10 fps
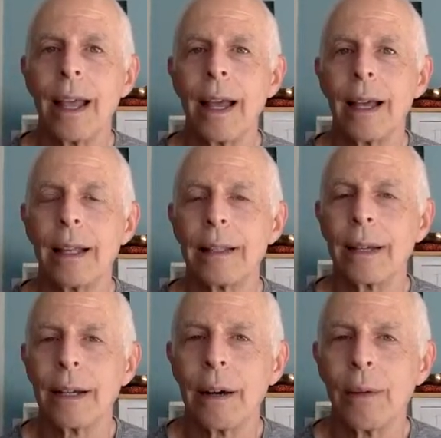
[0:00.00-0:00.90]
And
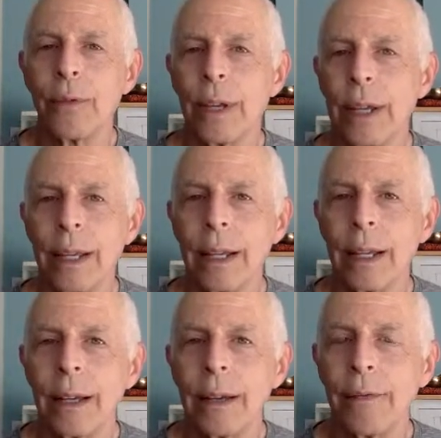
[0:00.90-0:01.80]
hopefully,
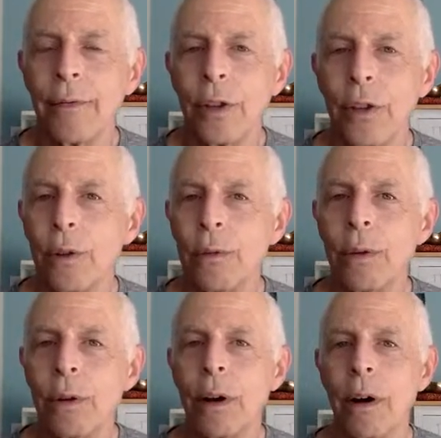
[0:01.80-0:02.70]
if
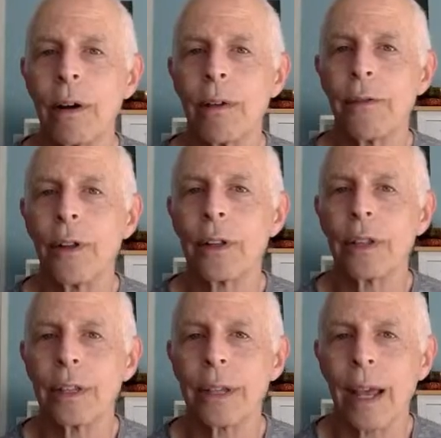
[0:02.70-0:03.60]
you fall
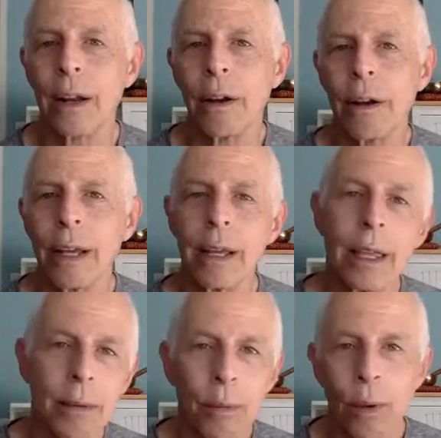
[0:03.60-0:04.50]
into this category,
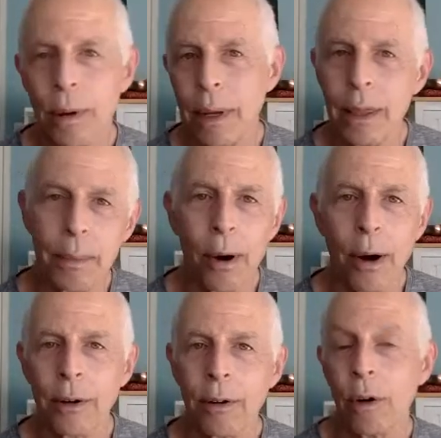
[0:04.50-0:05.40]
either
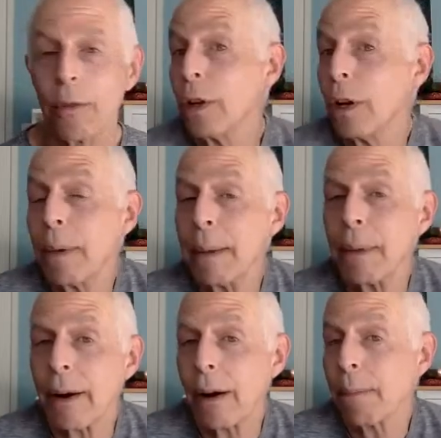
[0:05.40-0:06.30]
partner, or if you know
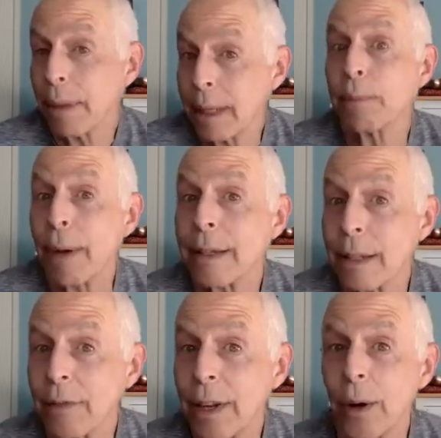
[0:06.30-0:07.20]
people that are, please pass
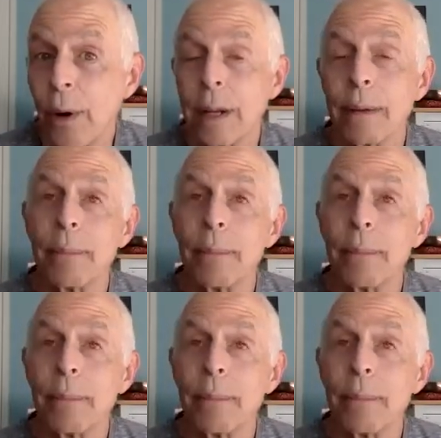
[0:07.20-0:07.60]
this video on.